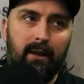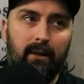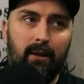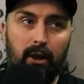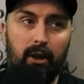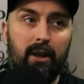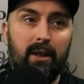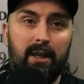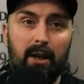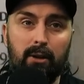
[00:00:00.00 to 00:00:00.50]
You
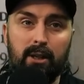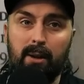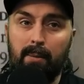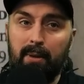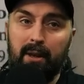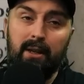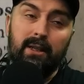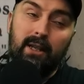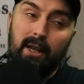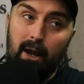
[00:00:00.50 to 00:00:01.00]
can tell something
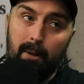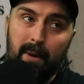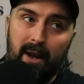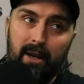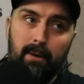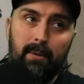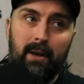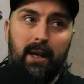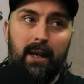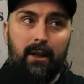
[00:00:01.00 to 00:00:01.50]
is a command
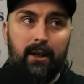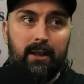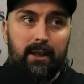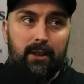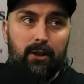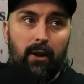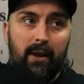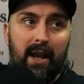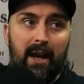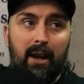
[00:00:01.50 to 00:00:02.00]
ability because it's
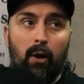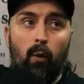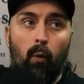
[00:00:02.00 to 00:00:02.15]
got that little